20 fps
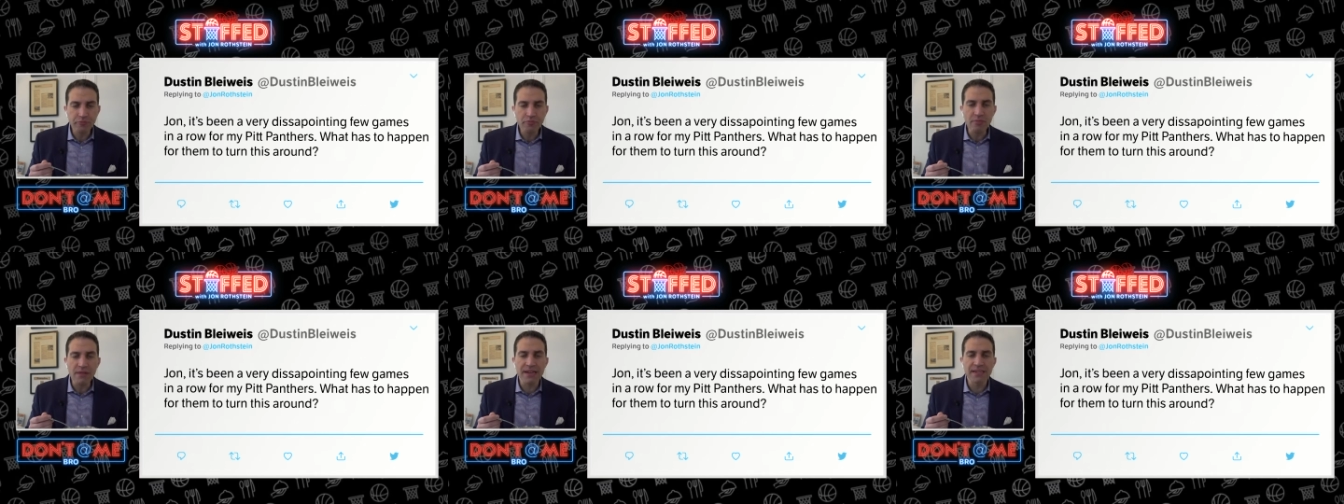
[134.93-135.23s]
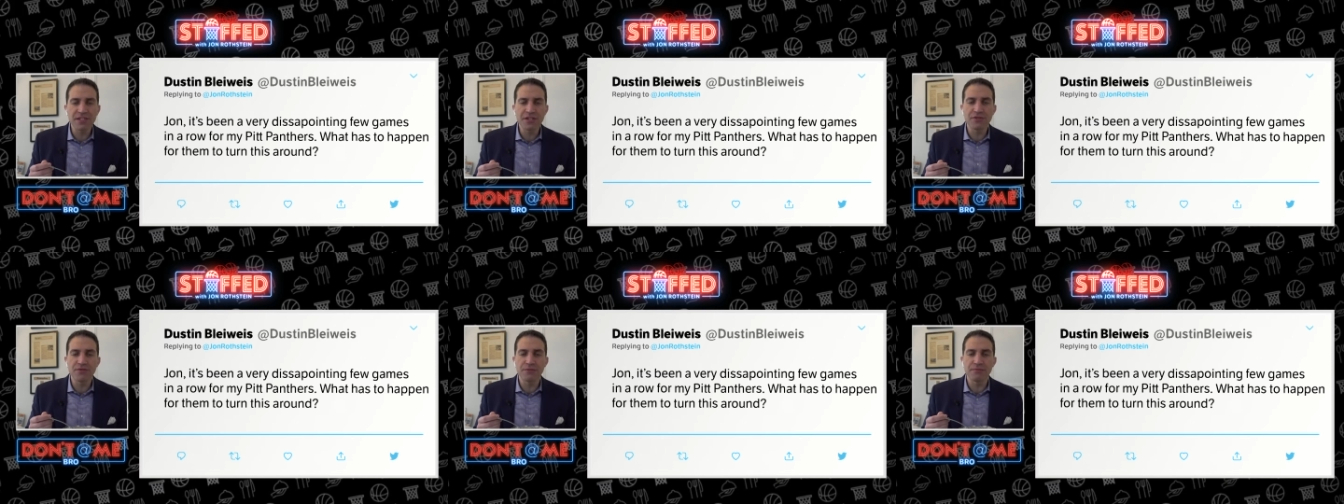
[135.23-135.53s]

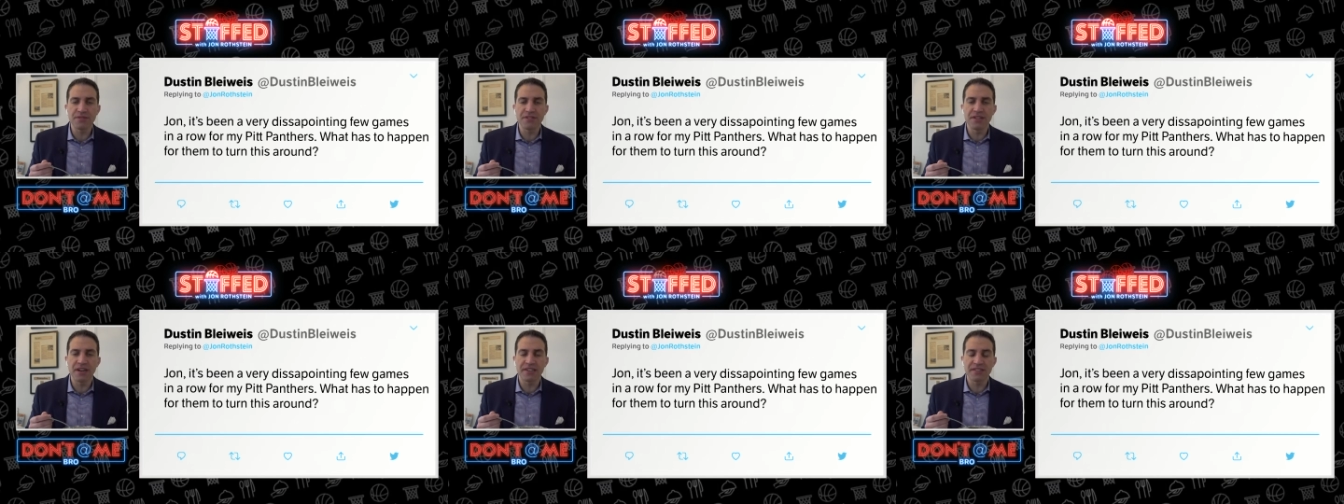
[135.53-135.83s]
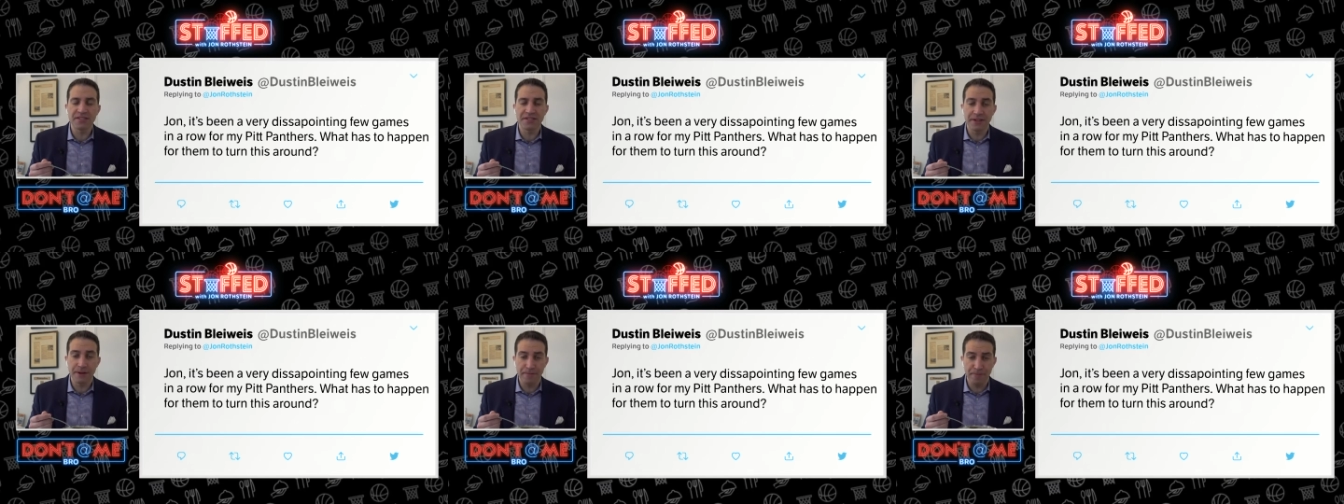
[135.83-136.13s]
This is from
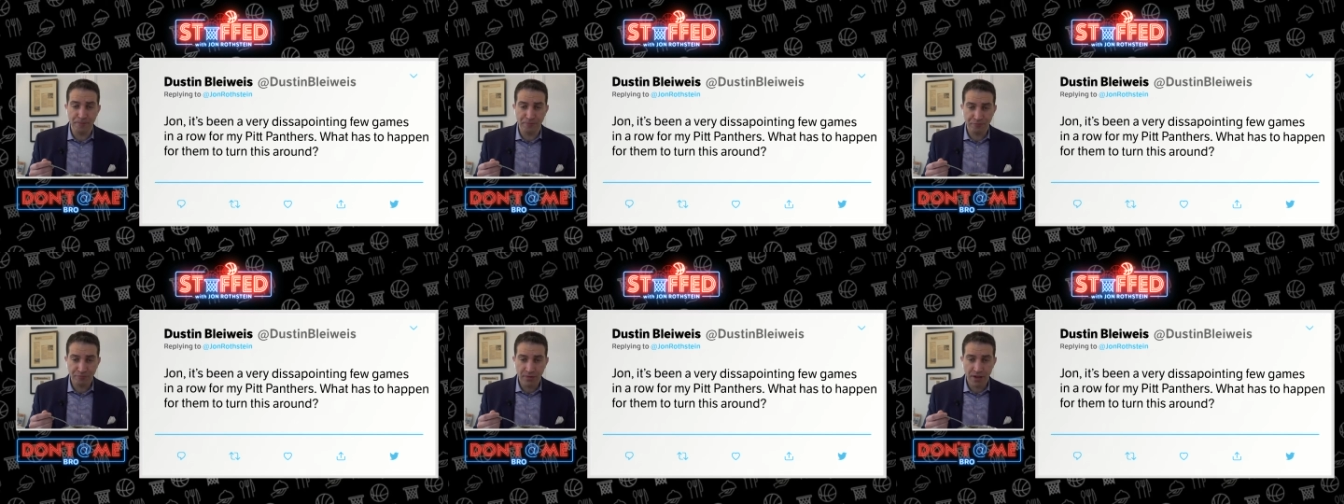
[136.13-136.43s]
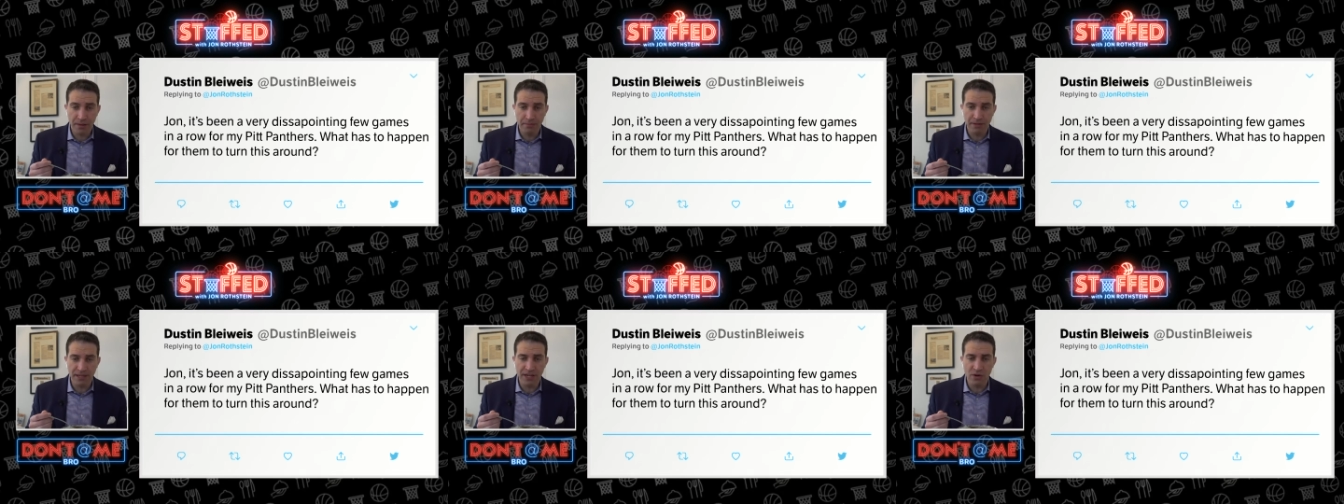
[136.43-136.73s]
Dustin
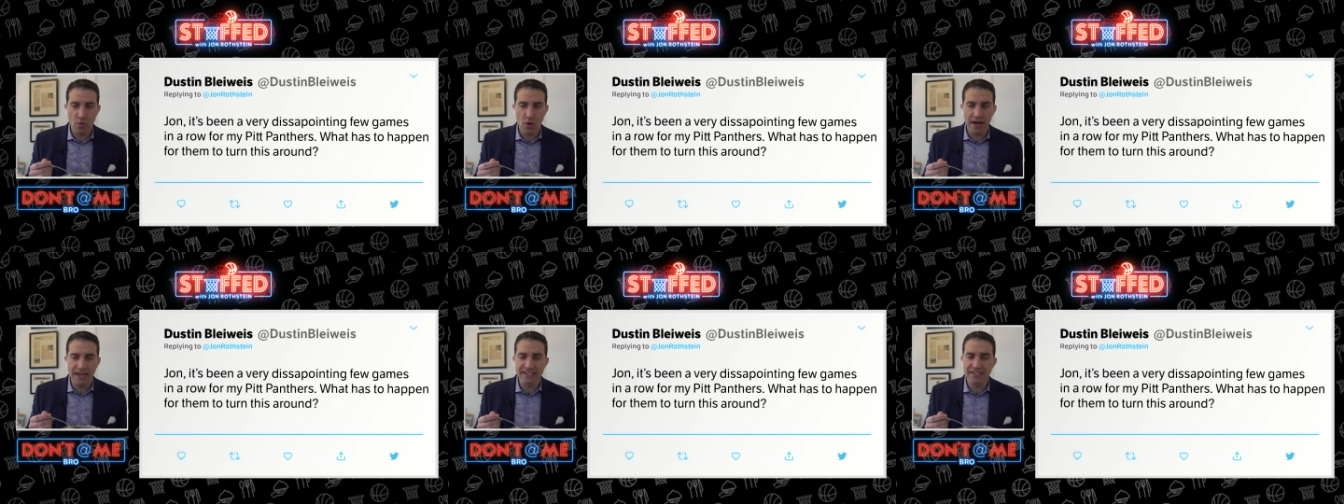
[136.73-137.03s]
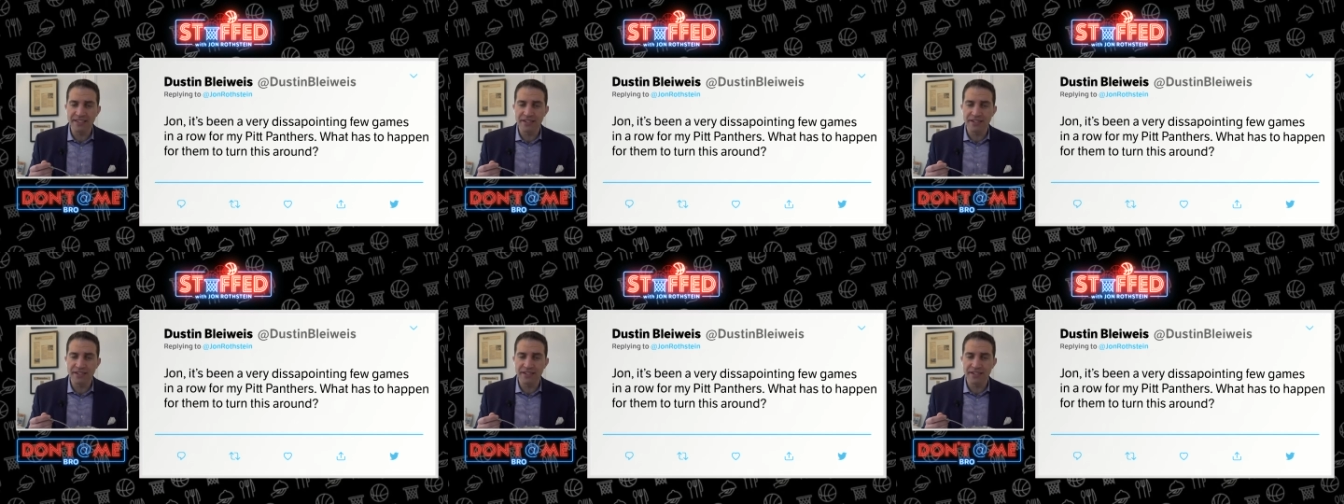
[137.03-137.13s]
Bleeweiss.